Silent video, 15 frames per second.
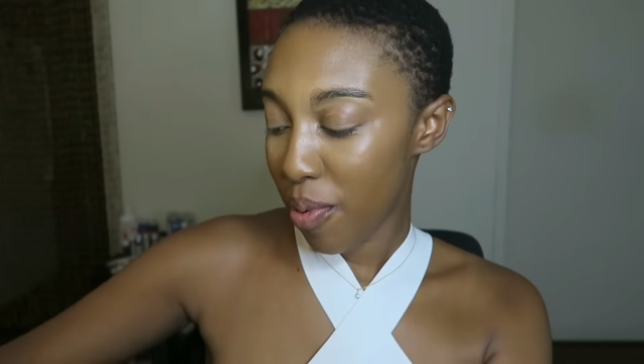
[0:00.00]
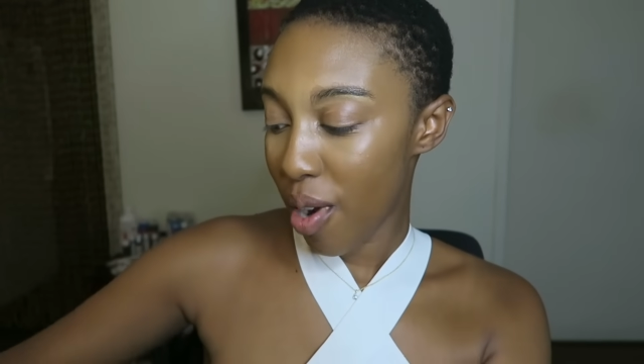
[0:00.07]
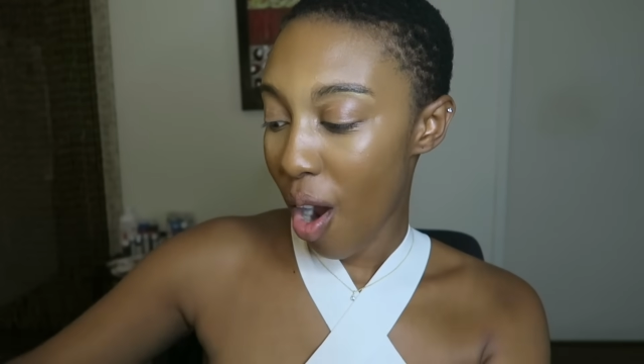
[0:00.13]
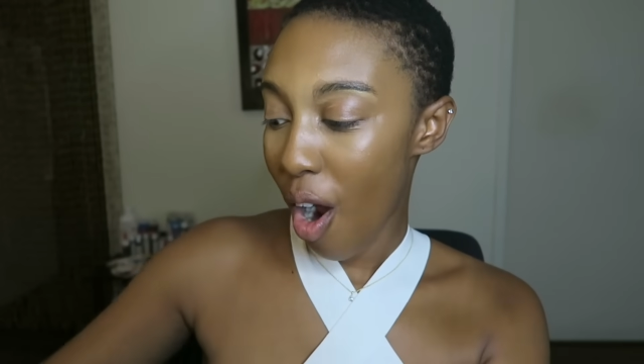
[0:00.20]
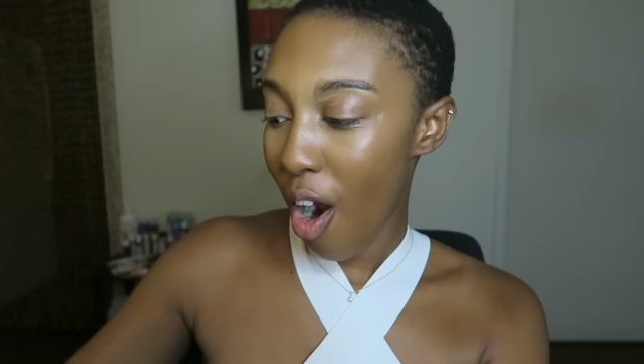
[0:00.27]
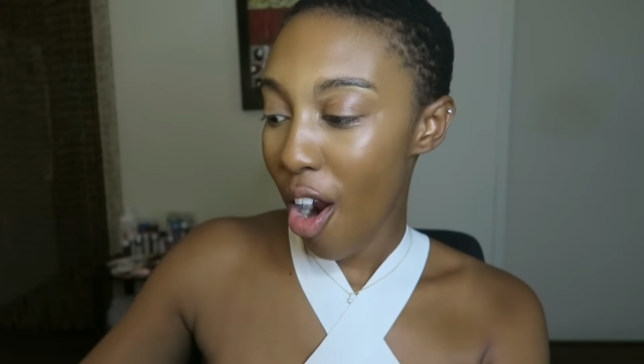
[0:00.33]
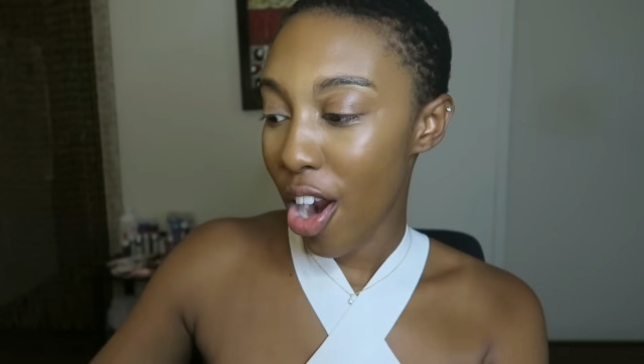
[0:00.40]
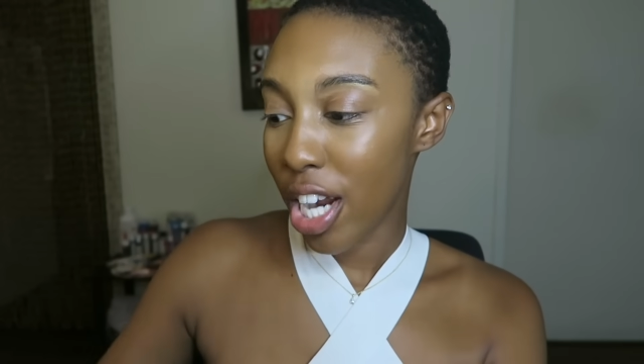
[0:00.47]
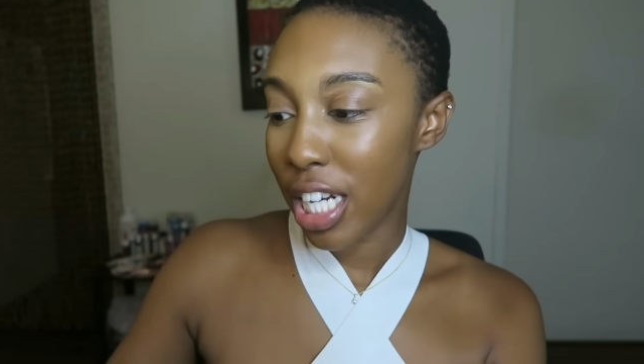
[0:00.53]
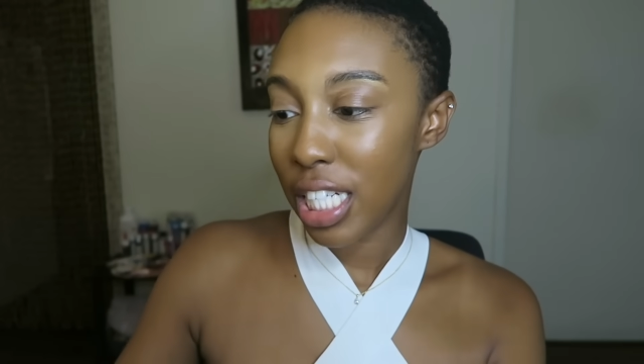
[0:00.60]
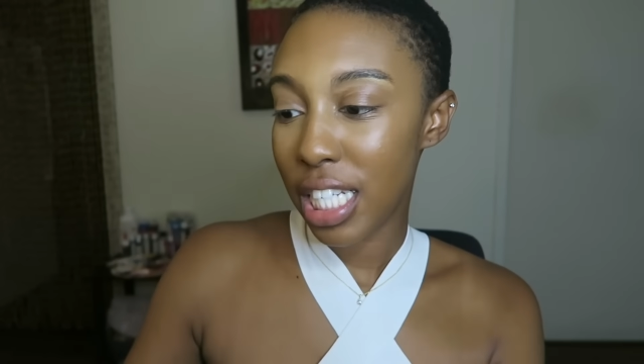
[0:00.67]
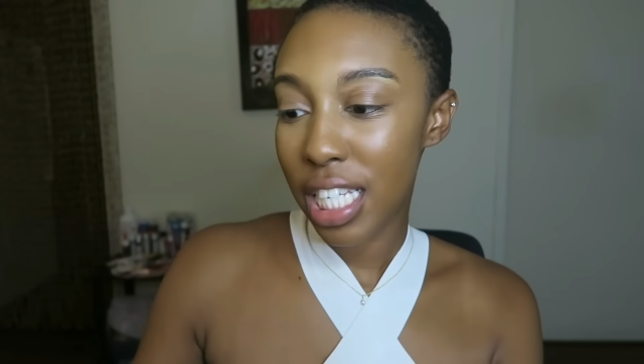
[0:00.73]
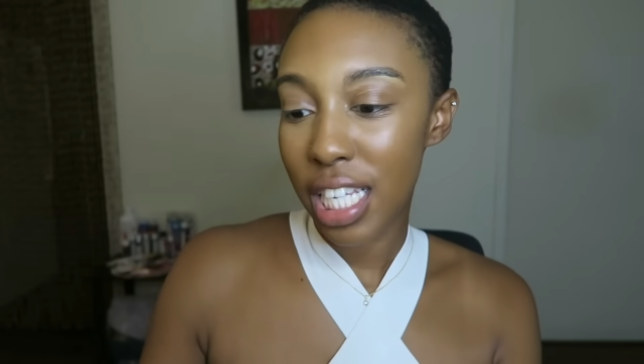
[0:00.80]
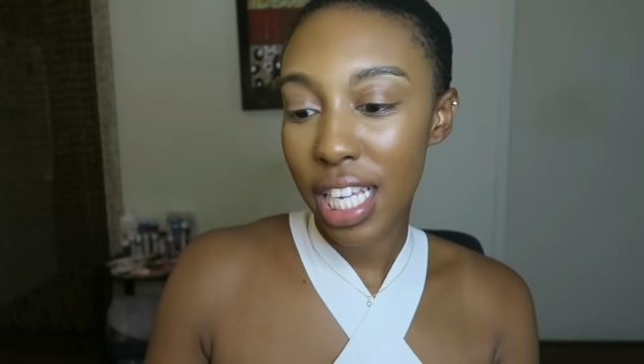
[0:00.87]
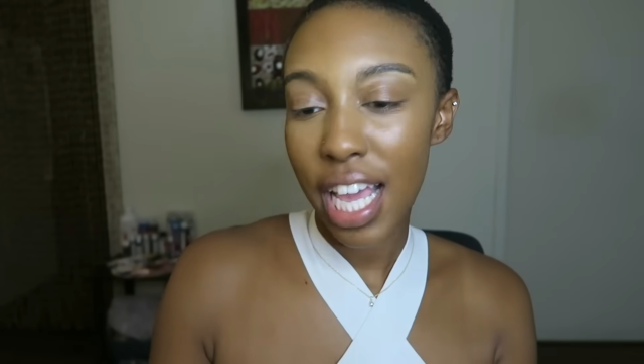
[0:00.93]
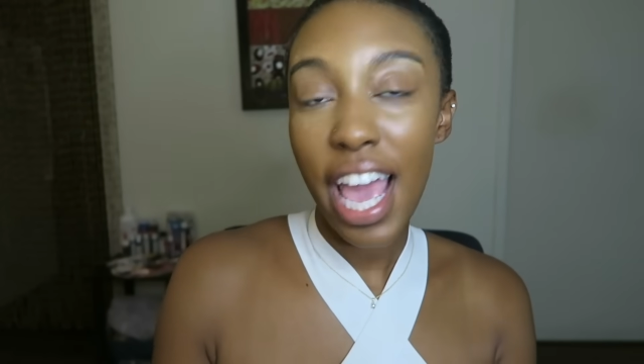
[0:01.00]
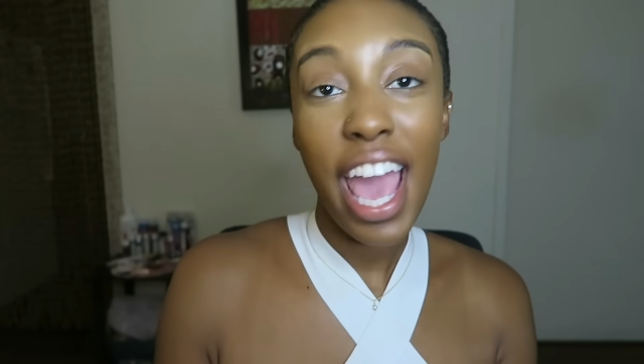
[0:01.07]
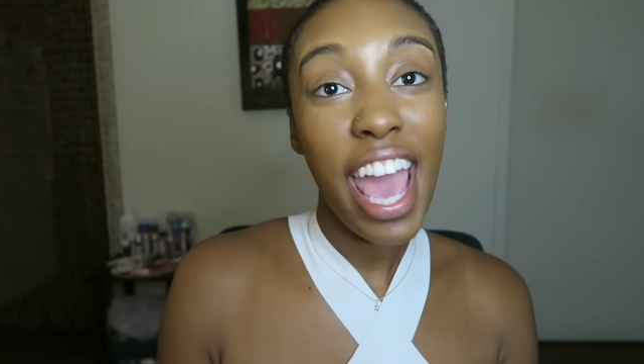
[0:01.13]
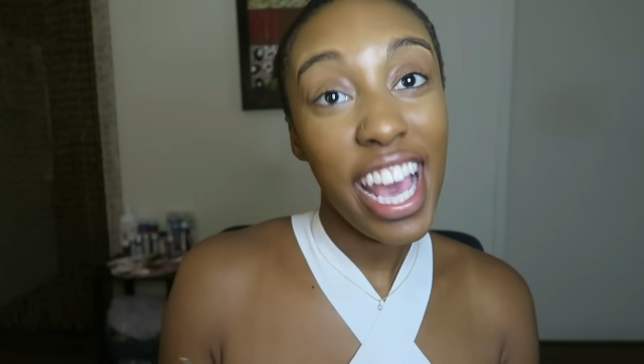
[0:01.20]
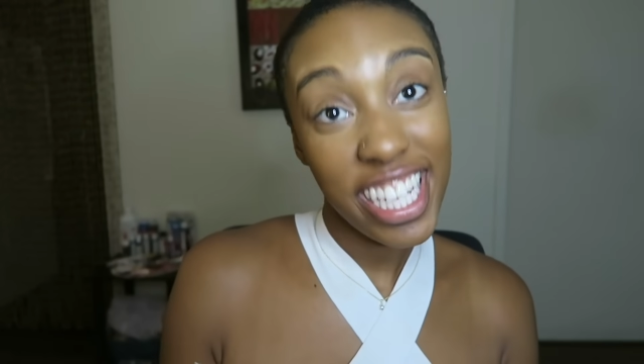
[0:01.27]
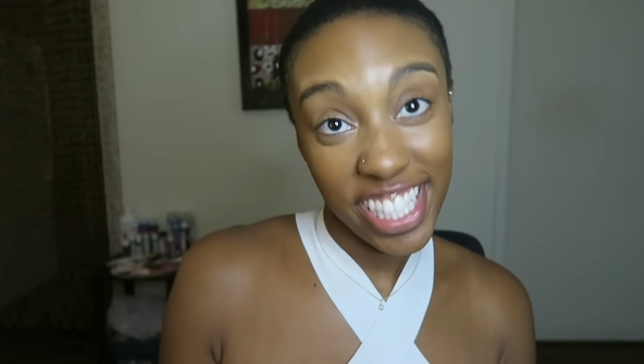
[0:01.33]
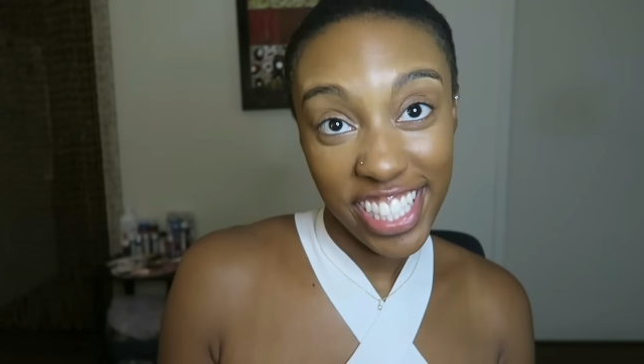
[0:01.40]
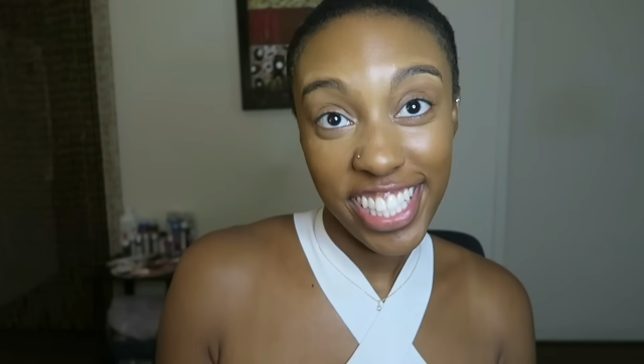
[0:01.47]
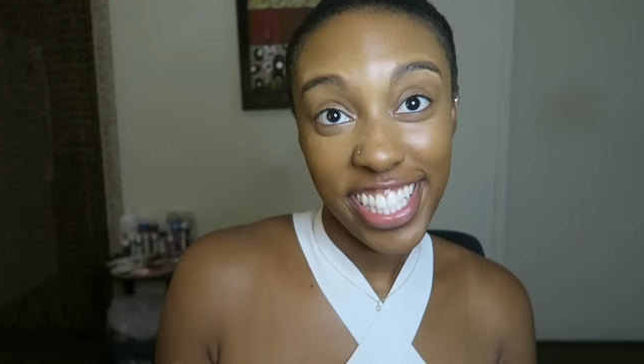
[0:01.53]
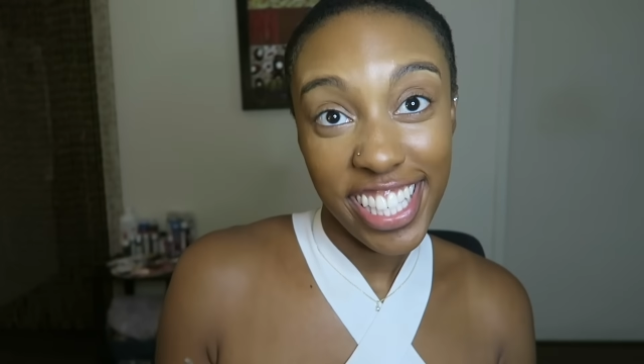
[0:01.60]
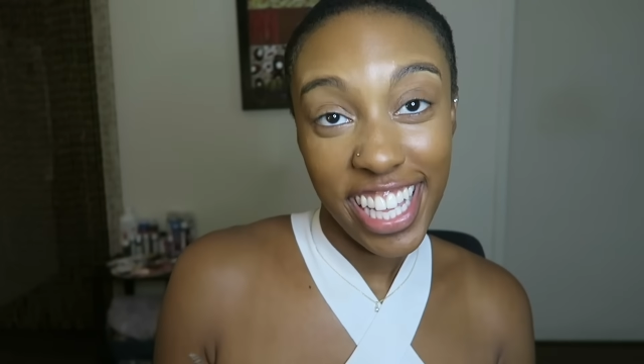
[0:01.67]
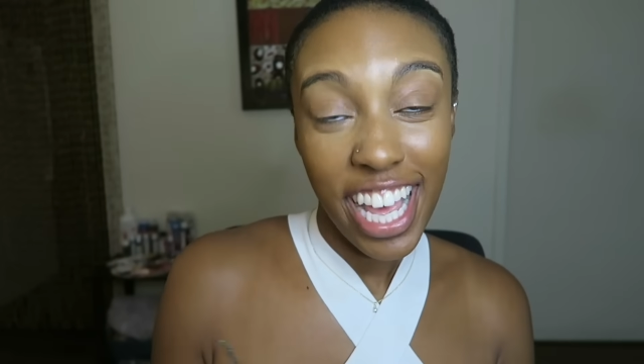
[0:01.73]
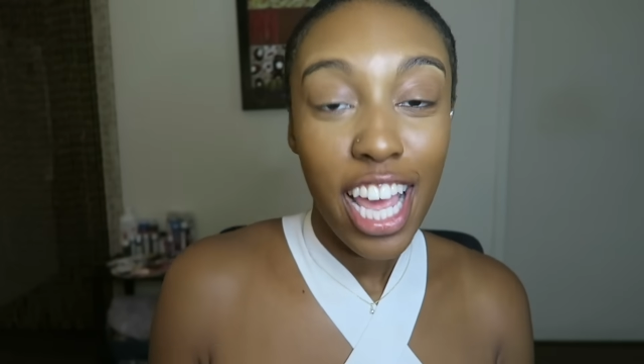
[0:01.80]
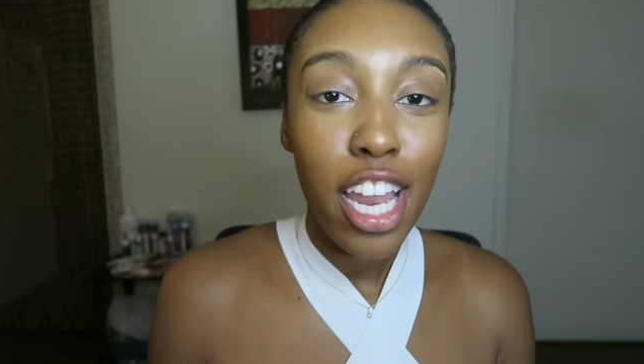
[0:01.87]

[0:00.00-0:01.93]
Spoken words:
part, edges.